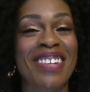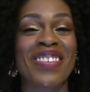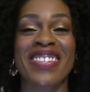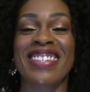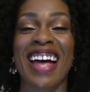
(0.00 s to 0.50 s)
It
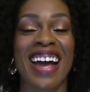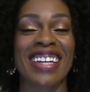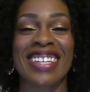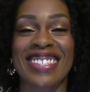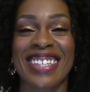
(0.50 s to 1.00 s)
was
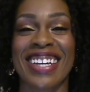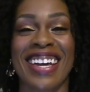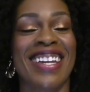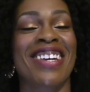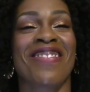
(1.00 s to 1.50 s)
not
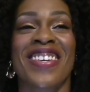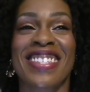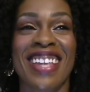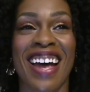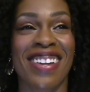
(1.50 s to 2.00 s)
easy, and it
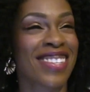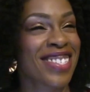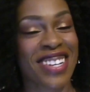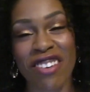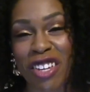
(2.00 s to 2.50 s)
was not
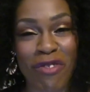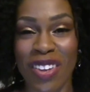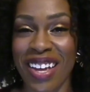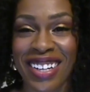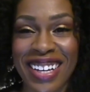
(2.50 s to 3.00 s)
necessarily
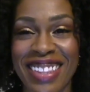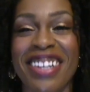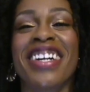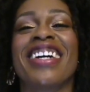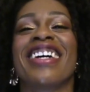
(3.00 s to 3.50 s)
fun
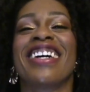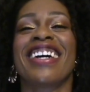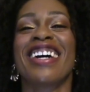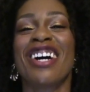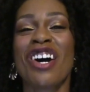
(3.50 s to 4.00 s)
either,
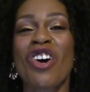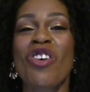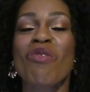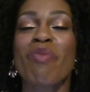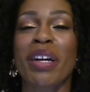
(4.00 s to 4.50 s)

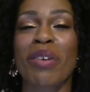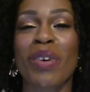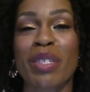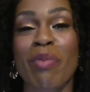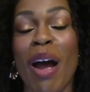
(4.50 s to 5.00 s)
but it
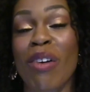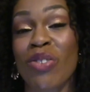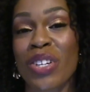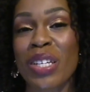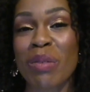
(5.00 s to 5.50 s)
was a
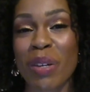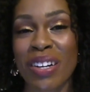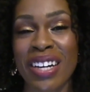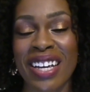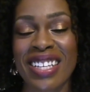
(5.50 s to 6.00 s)
powerful
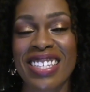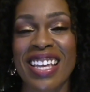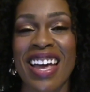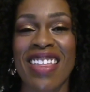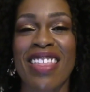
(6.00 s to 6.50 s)
experience
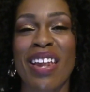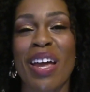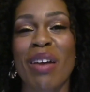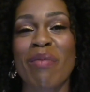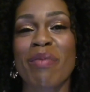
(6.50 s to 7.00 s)
that
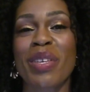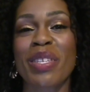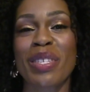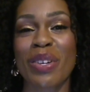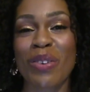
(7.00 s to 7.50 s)
I am
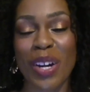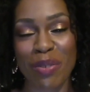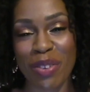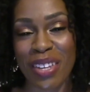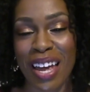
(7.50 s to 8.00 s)
so
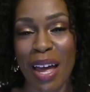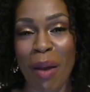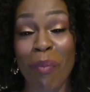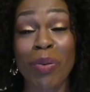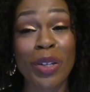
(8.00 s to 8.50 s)
grateful that
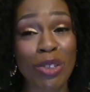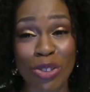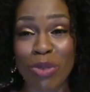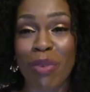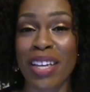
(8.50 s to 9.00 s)
I
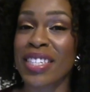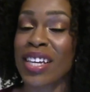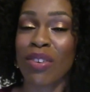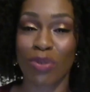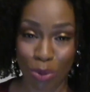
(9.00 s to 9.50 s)
pushed
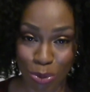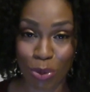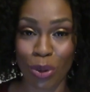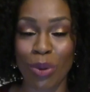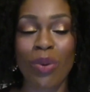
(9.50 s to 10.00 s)
myself
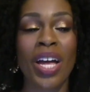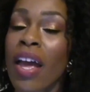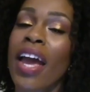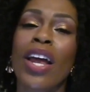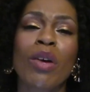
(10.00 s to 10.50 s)
through.
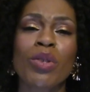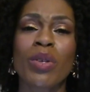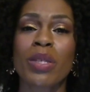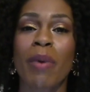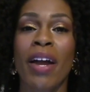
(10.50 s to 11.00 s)
And I hope to
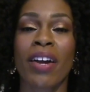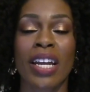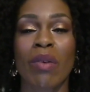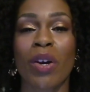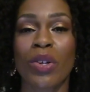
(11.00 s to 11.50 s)
inspire
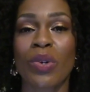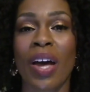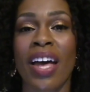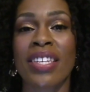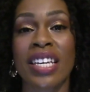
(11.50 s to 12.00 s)
anyone who
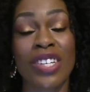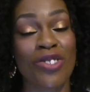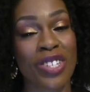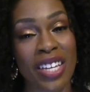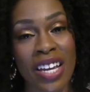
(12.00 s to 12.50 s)
has
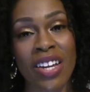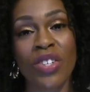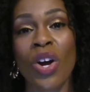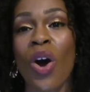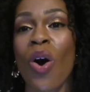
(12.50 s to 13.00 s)
interest in
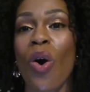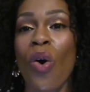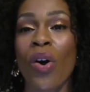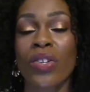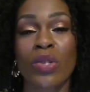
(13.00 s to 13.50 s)
it,
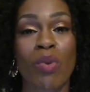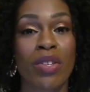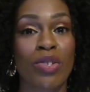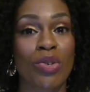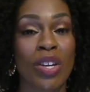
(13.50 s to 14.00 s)
or just
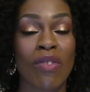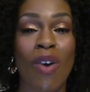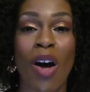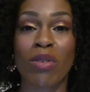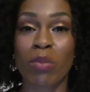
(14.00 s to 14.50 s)
wants to
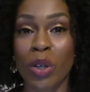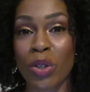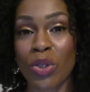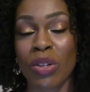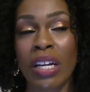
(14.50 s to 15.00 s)
evolve
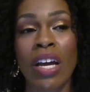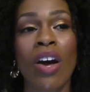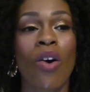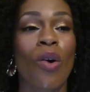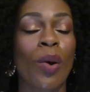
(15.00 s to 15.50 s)
spiritually
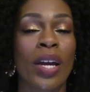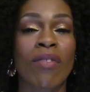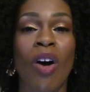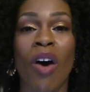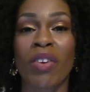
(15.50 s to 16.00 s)
or
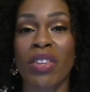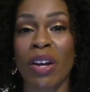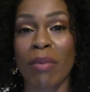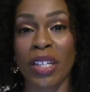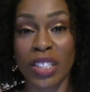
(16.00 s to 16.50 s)
evolve in
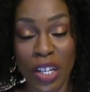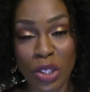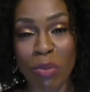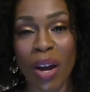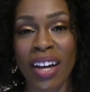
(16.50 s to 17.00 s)
their
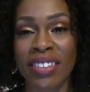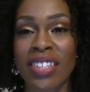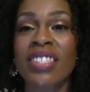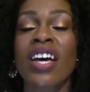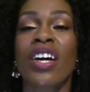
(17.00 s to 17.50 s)
meditation
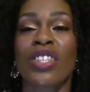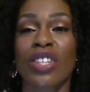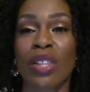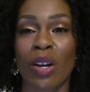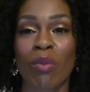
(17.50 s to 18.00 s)
practice,
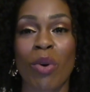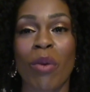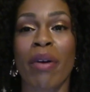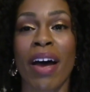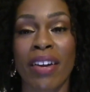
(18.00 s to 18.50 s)
to learn
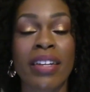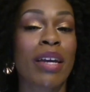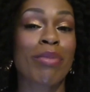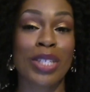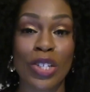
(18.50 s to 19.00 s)
more about it
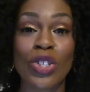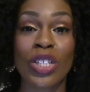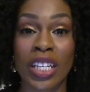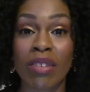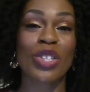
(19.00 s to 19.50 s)
and
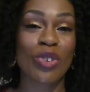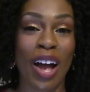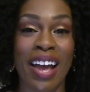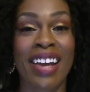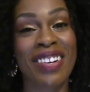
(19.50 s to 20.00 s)
potentially
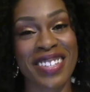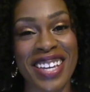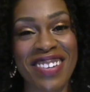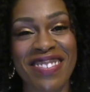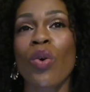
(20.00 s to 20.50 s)
try it yourself.